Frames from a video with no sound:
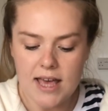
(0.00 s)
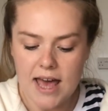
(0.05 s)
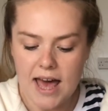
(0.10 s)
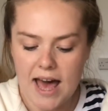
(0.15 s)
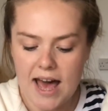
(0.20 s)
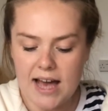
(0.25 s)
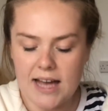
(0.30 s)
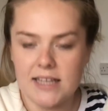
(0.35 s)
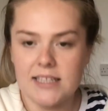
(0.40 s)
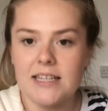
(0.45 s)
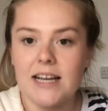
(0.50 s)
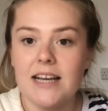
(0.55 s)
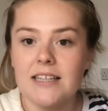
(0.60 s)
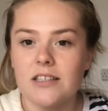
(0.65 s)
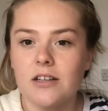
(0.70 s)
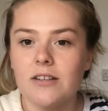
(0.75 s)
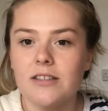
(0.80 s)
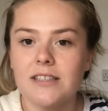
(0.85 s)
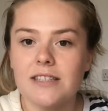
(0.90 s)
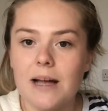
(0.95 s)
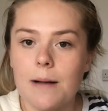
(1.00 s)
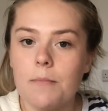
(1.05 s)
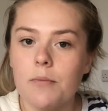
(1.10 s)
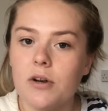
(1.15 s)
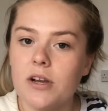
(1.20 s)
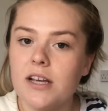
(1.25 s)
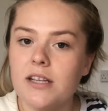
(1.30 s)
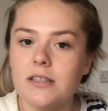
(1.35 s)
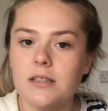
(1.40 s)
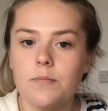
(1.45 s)
and has our
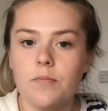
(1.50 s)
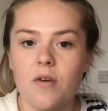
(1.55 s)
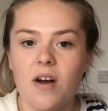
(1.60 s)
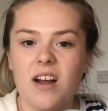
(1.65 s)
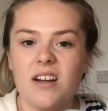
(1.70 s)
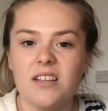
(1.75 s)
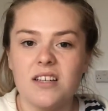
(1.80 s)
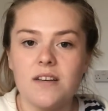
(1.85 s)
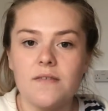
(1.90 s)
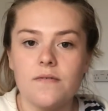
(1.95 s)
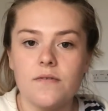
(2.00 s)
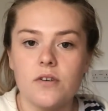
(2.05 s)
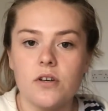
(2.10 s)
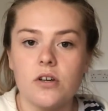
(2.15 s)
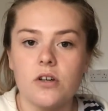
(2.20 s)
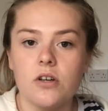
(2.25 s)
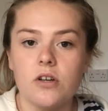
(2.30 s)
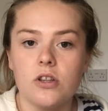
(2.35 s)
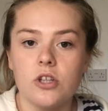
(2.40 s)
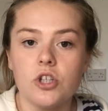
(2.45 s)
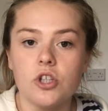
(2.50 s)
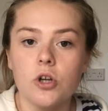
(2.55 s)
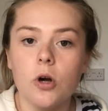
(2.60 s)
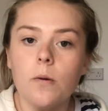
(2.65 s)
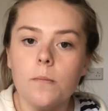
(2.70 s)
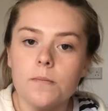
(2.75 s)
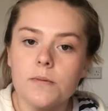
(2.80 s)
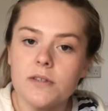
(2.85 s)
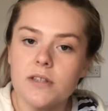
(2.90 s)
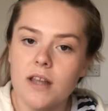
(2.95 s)
stamp on it to brand it for the
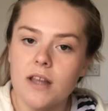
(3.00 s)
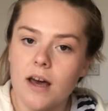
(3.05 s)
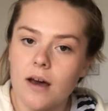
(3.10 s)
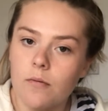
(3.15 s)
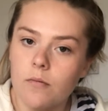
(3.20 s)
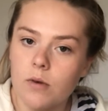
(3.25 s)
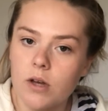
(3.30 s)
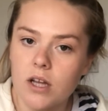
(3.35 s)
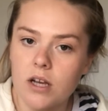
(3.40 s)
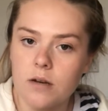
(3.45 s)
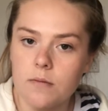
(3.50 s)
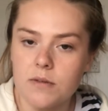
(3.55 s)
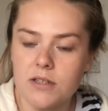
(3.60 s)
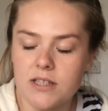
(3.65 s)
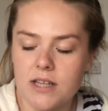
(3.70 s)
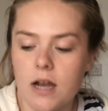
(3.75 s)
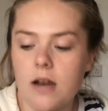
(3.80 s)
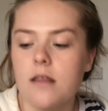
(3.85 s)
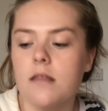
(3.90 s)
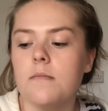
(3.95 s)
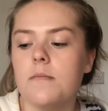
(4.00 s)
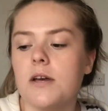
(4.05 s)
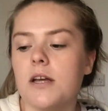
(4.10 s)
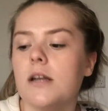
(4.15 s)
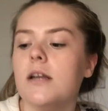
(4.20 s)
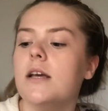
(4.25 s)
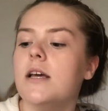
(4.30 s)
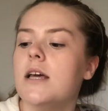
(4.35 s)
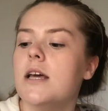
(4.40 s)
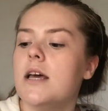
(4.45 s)
shops that we're going to be selling them
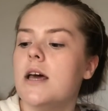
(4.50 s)
in,